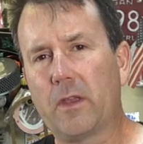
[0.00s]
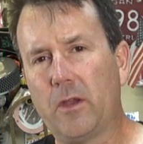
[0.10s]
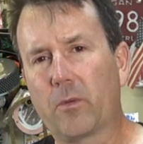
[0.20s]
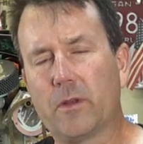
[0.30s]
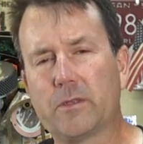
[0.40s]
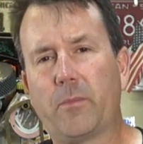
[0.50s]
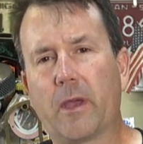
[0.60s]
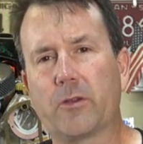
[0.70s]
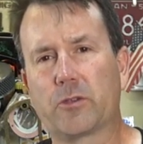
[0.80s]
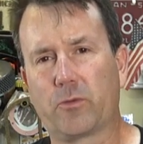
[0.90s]
that he runs, a
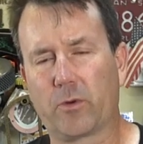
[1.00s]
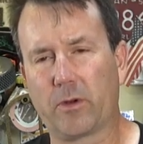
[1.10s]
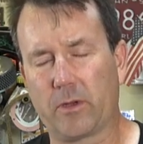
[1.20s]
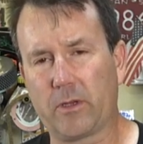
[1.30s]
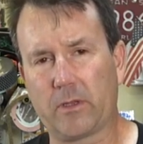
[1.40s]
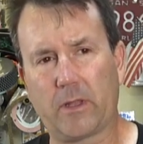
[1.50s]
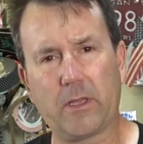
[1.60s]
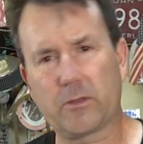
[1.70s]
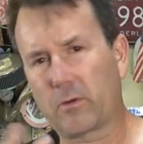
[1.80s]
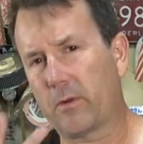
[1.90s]
Mega Squirt. I
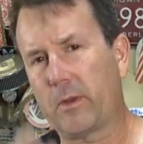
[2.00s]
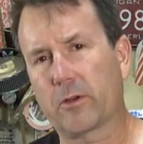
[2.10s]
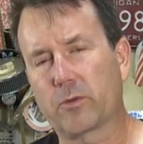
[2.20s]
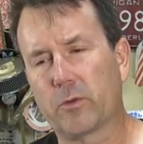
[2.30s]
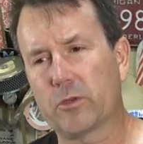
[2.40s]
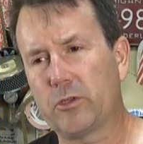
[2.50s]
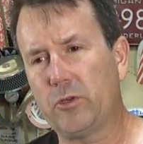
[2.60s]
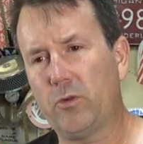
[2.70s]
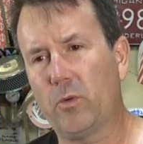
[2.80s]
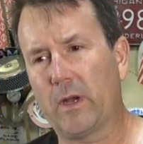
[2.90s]
think it's running a Mega Squirt
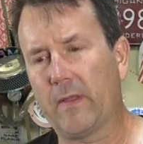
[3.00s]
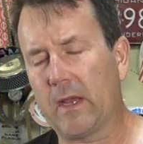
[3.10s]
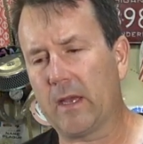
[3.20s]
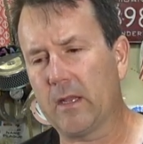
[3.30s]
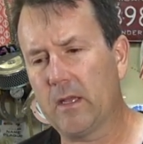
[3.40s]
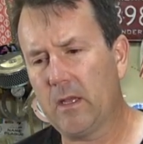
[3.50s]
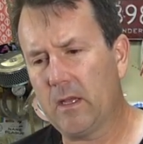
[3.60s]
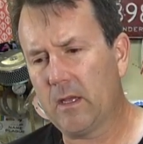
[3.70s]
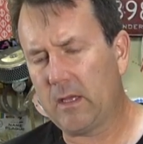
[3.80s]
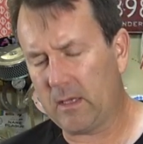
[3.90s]
2 on that.
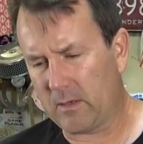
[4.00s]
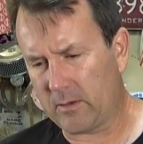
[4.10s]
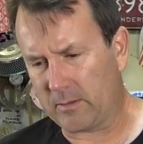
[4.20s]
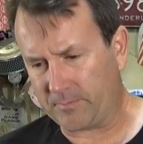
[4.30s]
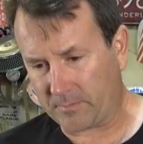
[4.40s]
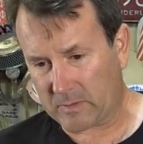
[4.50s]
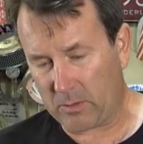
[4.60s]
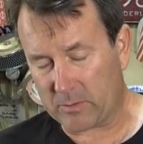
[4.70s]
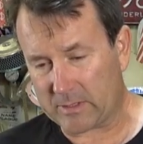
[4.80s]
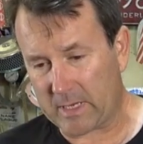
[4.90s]
And
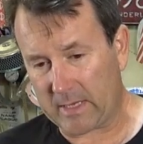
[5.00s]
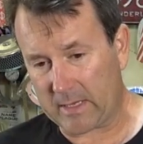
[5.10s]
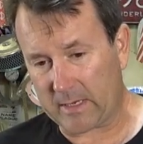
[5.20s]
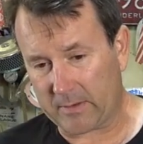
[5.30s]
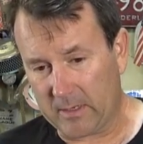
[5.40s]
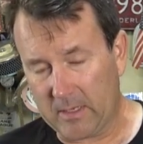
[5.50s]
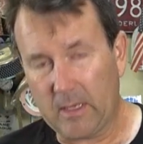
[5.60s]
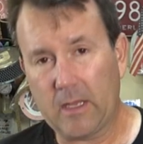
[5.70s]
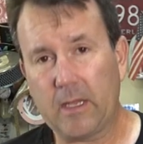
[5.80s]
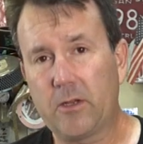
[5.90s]
he was saying that
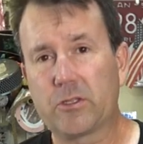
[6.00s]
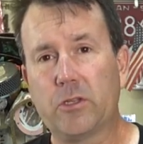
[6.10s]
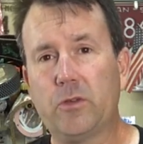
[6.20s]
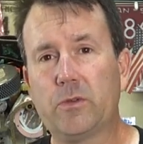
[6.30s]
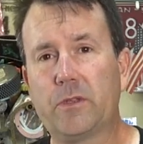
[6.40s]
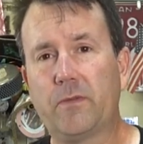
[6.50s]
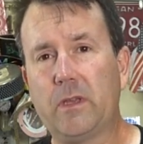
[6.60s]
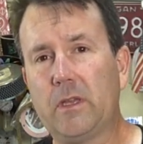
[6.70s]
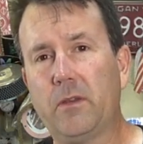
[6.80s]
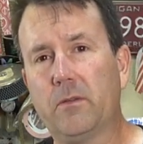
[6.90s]
he doesn't use the
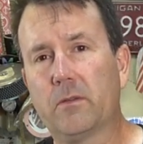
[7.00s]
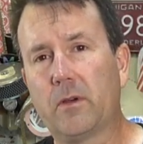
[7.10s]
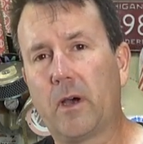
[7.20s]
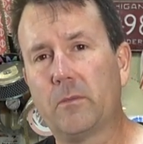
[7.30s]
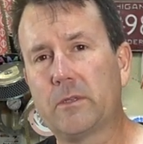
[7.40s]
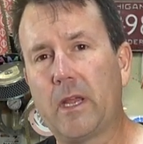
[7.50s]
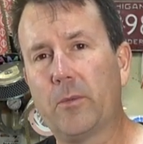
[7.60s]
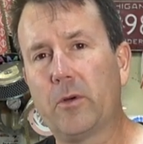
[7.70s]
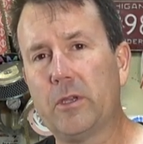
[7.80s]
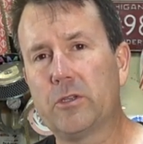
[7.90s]
VE
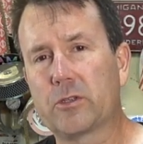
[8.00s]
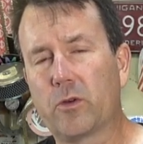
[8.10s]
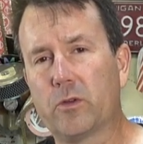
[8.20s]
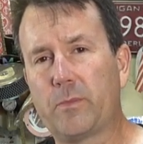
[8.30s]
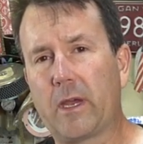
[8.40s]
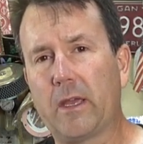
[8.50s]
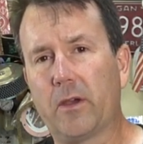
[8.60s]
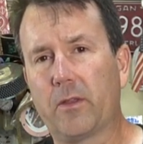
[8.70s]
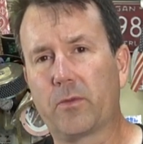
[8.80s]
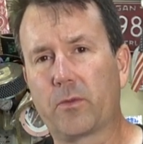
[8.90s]
table. He just goes
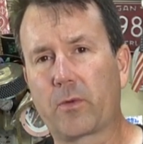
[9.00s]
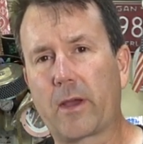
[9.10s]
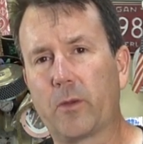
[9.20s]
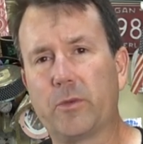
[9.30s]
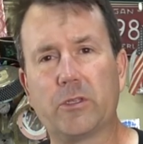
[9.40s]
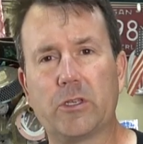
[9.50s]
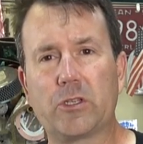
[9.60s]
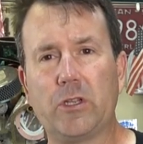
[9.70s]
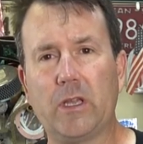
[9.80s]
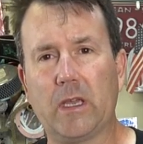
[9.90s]
by throttle
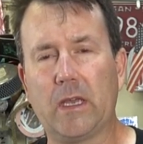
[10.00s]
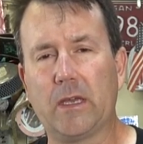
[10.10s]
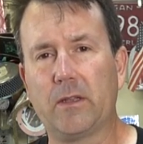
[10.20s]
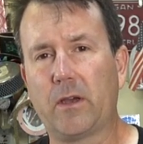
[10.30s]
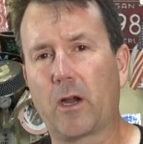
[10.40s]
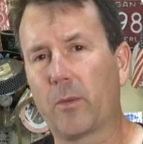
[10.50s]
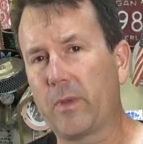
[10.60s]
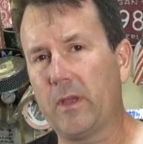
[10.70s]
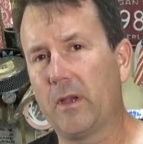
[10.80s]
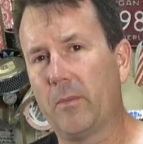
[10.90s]
positioning and
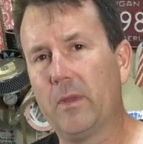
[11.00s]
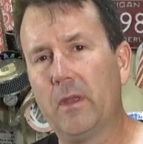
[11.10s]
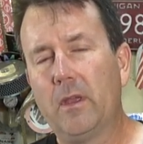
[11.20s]
RPM